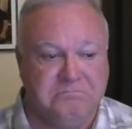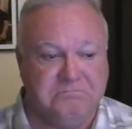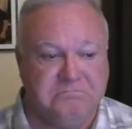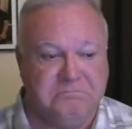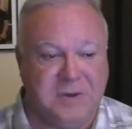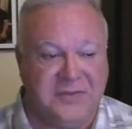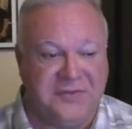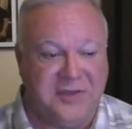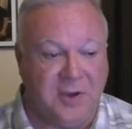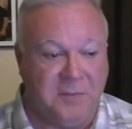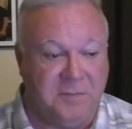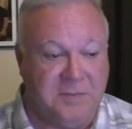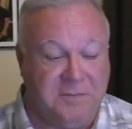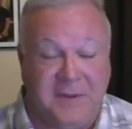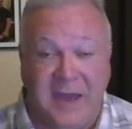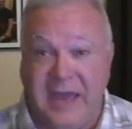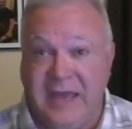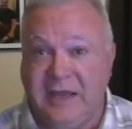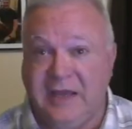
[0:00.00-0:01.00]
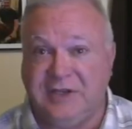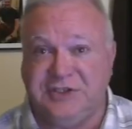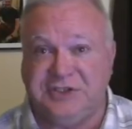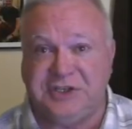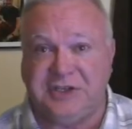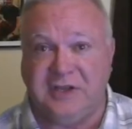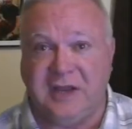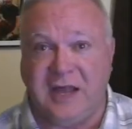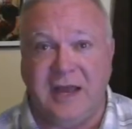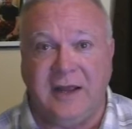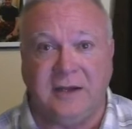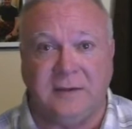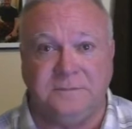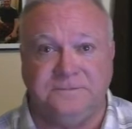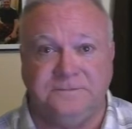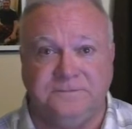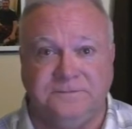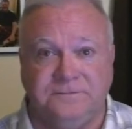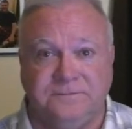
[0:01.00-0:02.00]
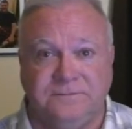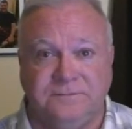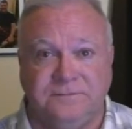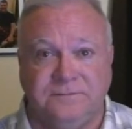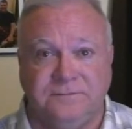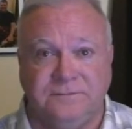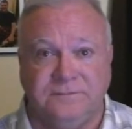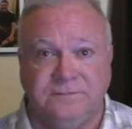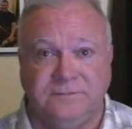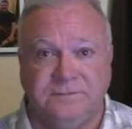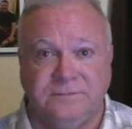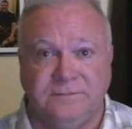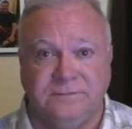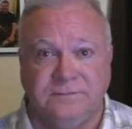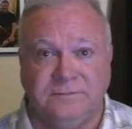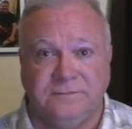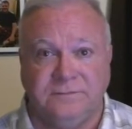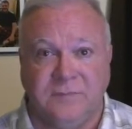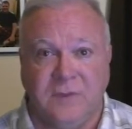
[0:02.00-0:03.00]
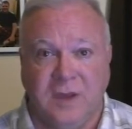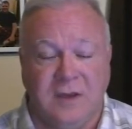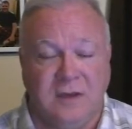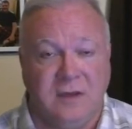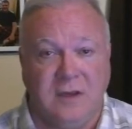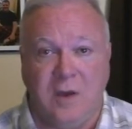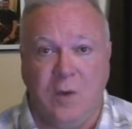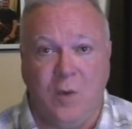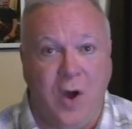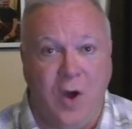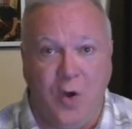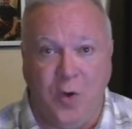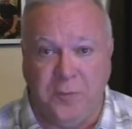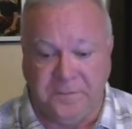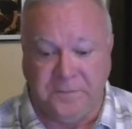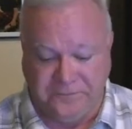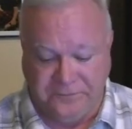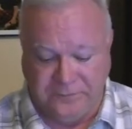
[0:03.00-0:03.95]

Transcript: but they'll be pagan just like them. No home,